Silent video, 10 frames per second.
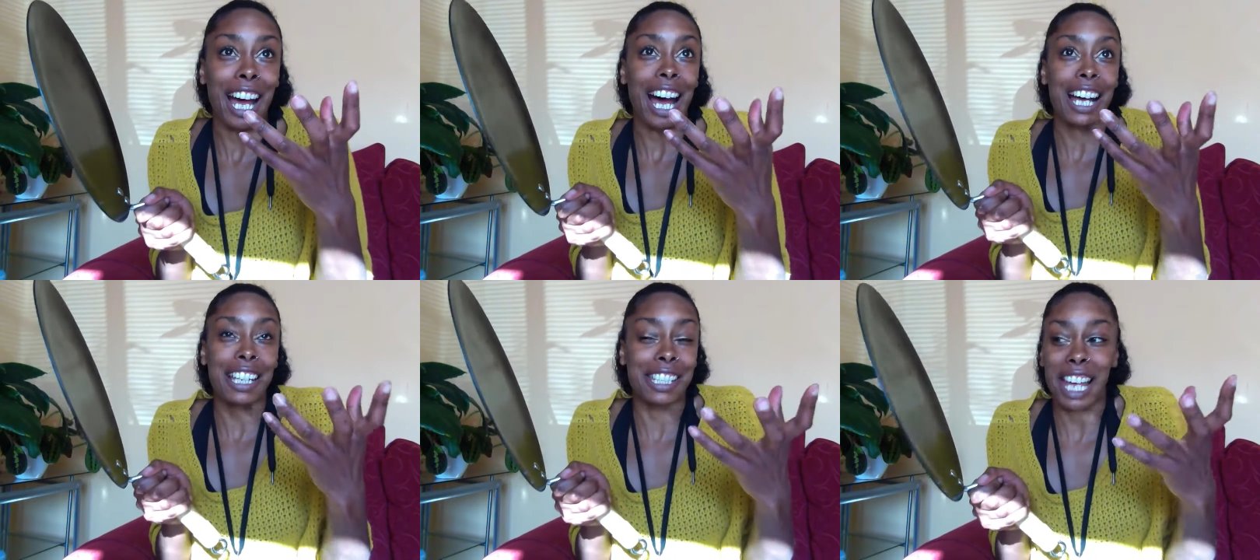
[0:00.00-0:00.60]

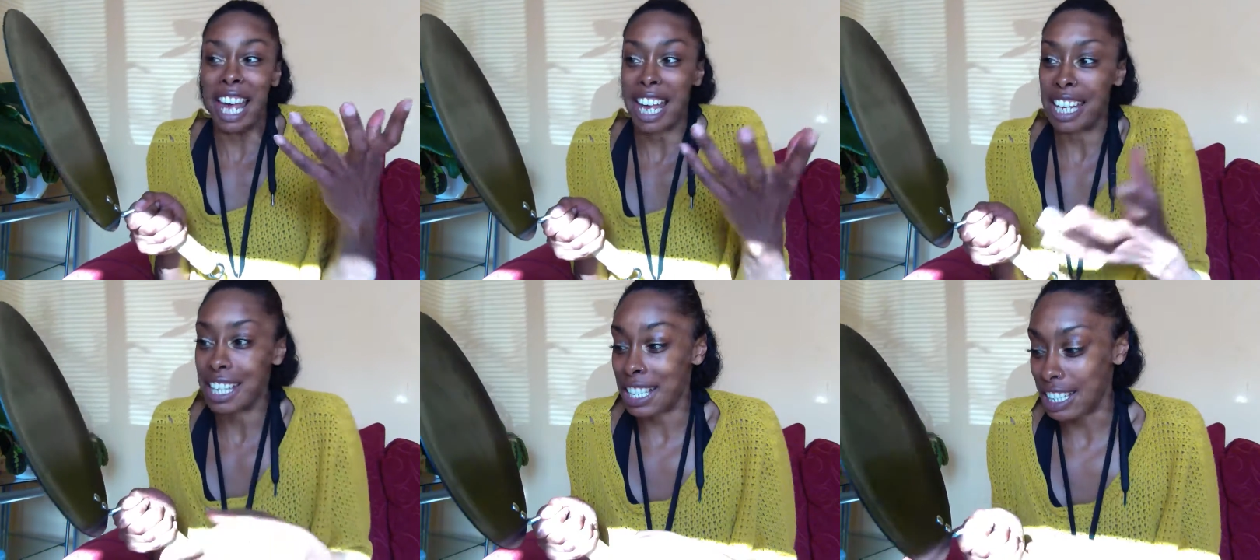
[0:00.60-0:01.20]
has
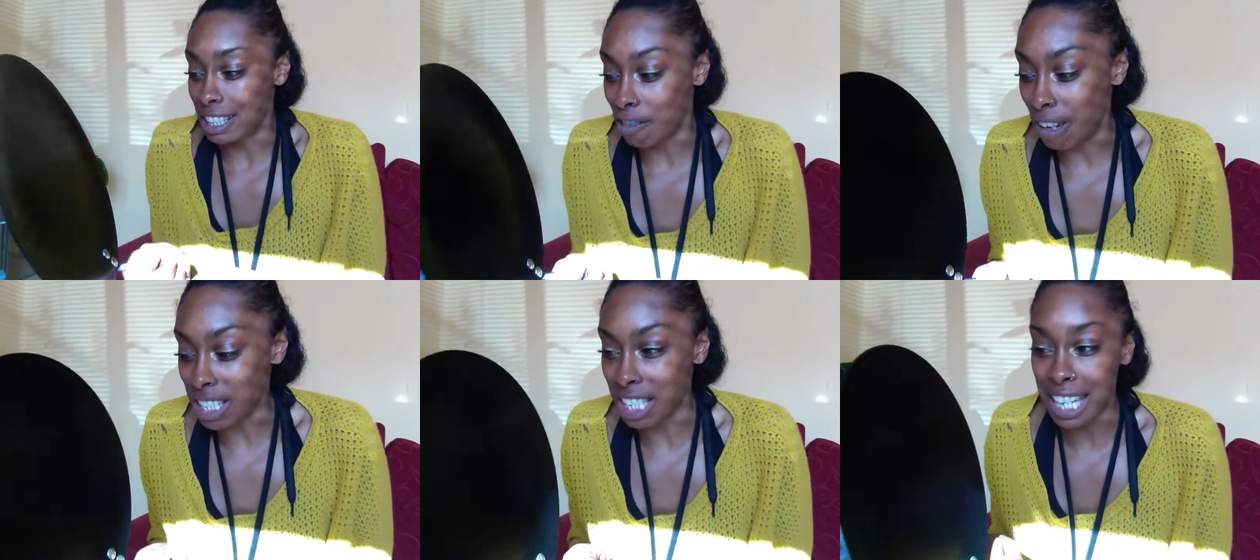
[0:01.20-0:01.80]
a
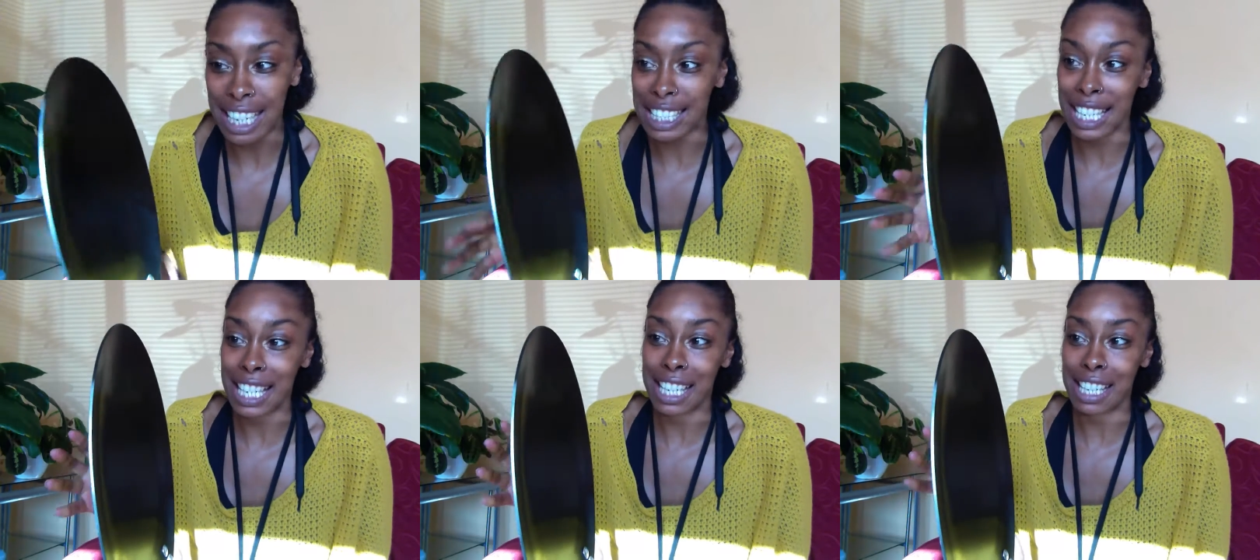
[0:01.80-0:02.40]

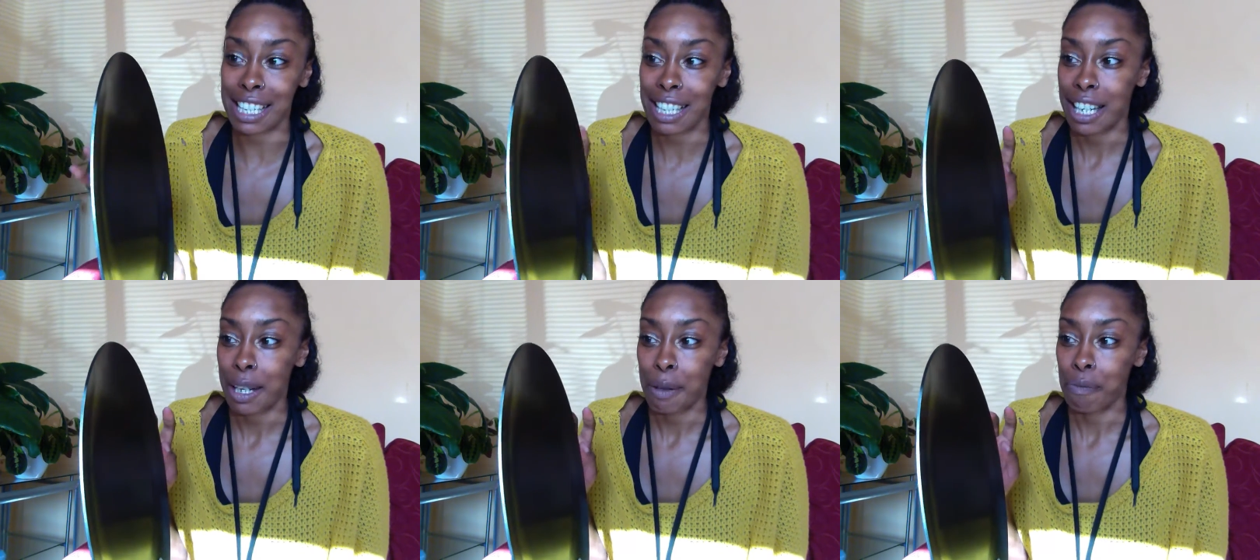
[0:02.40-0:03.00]
resonating
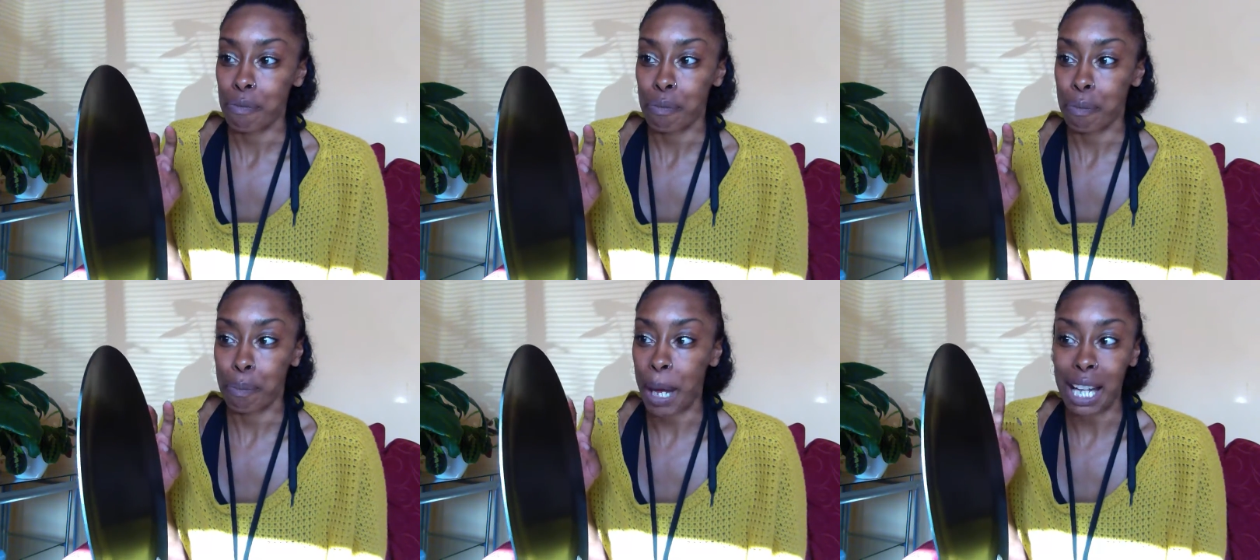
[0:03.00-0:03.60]

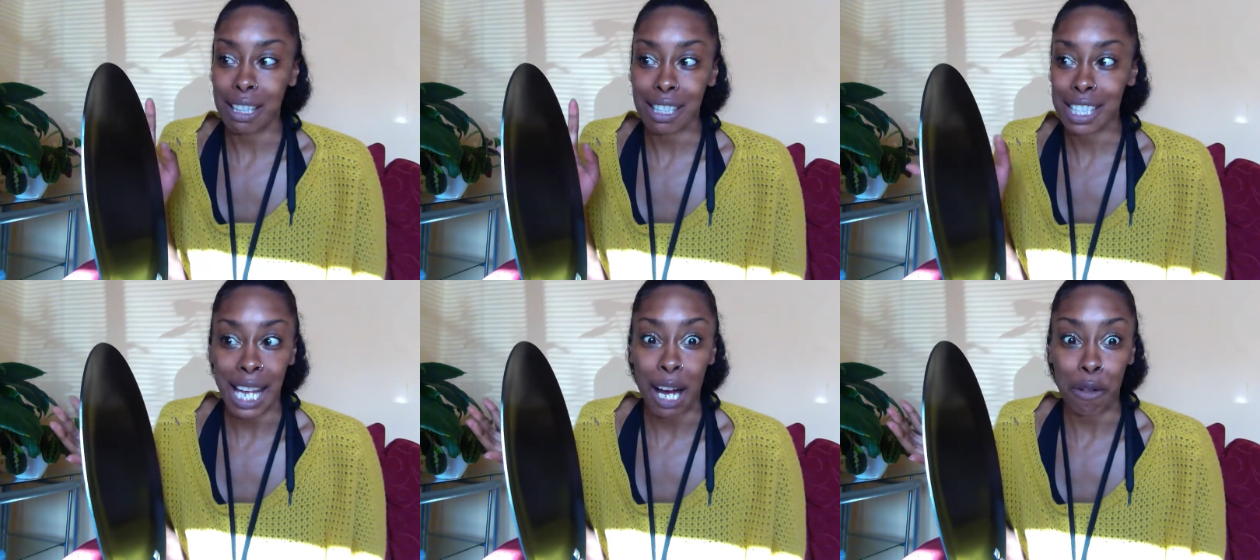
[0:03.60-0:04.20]
bell
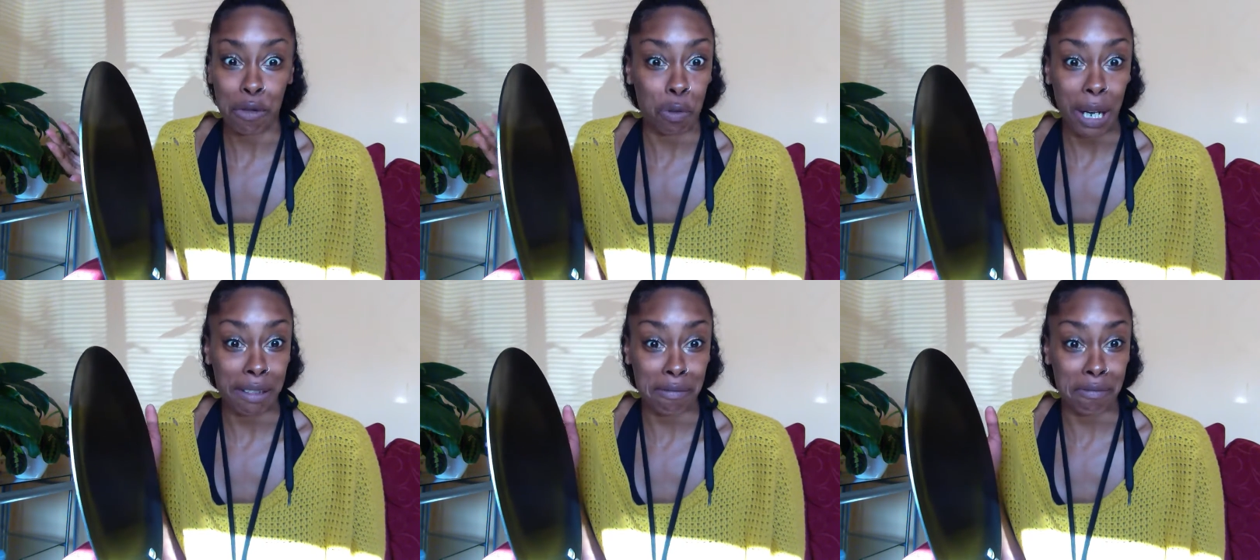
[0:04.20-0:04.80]
sound
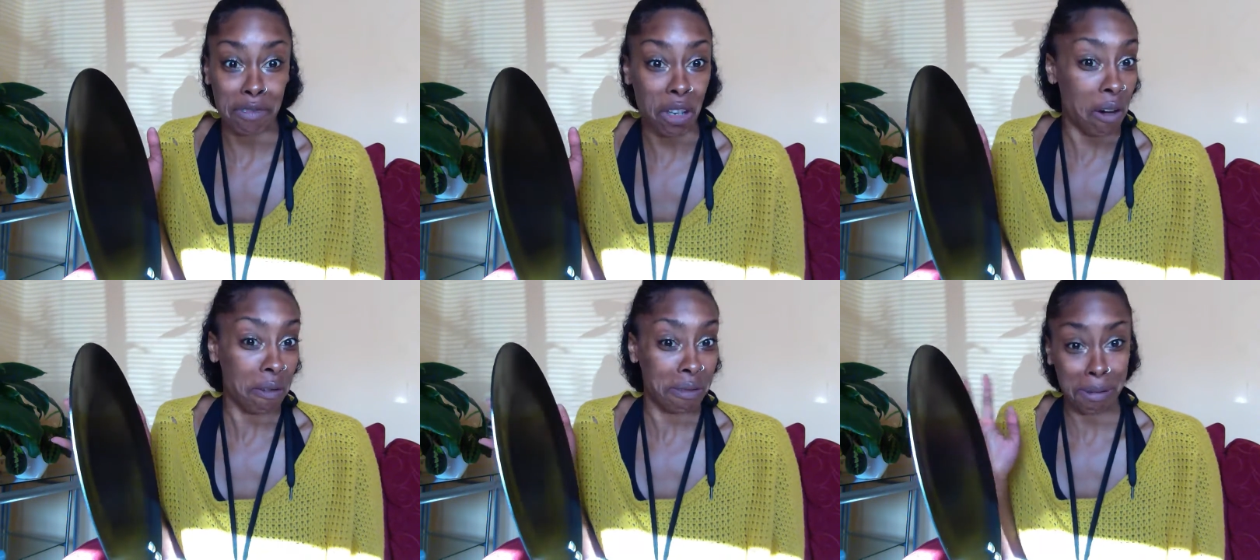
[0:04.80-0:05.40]
when
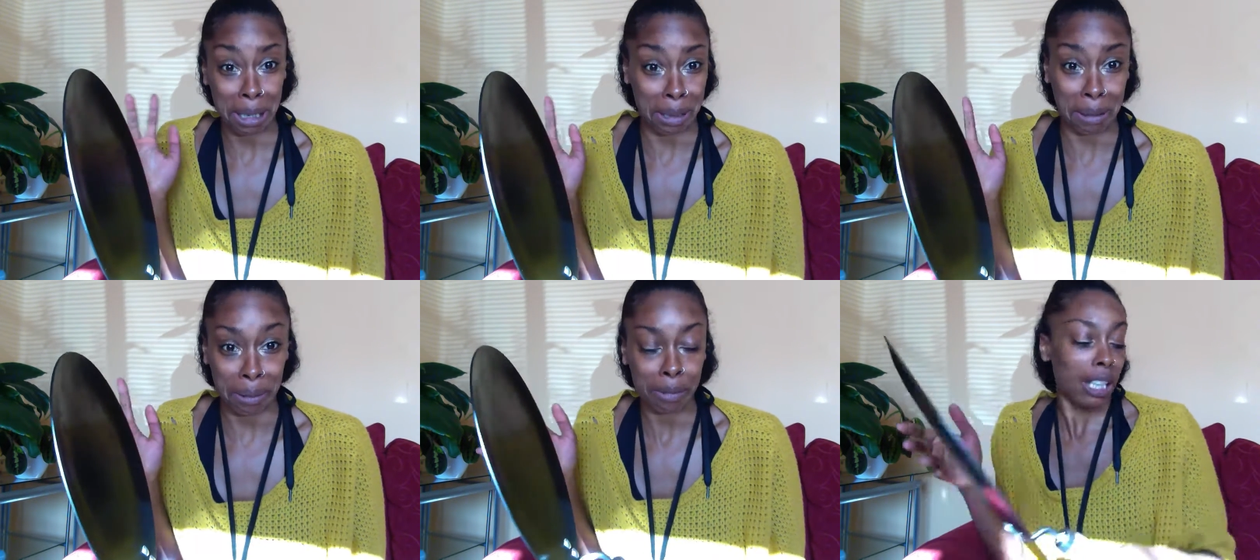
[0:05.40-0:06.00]
not, I don't
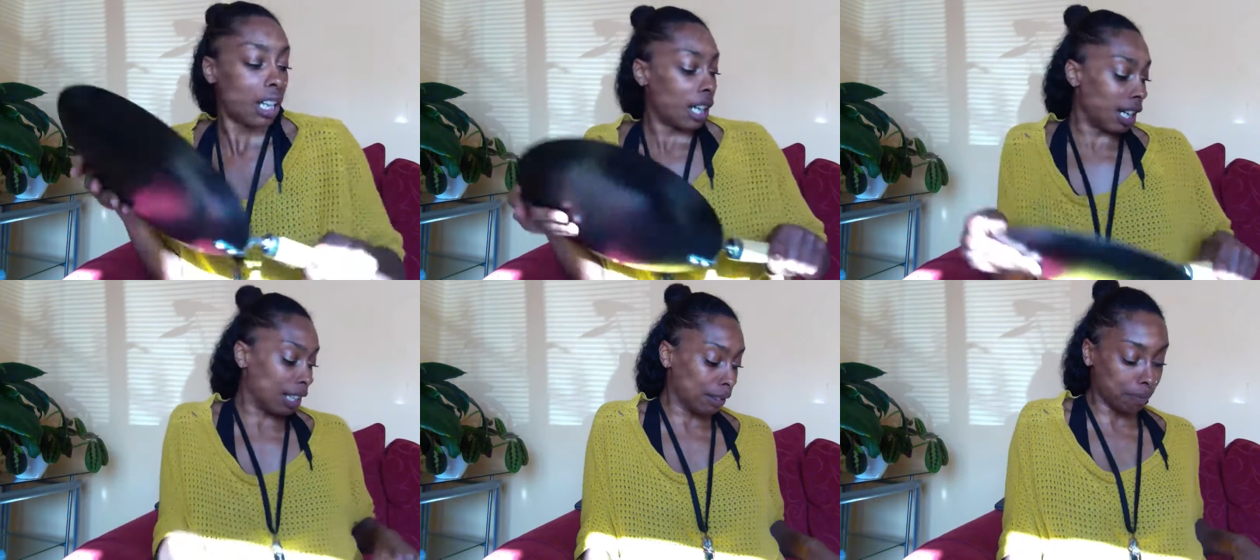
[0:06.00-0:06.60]

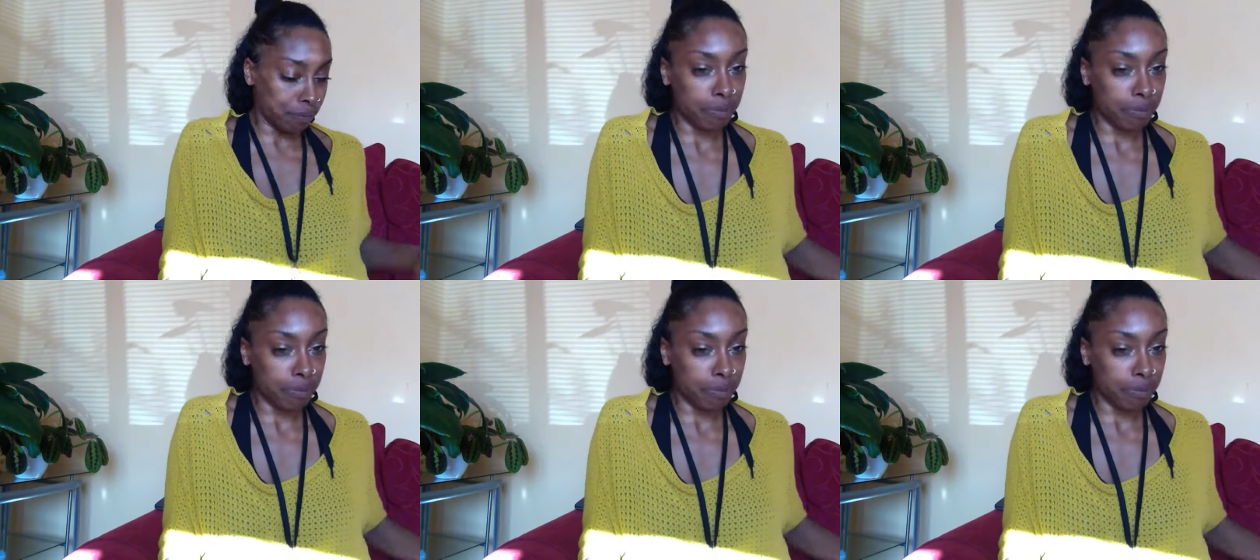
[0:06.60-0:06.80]
know.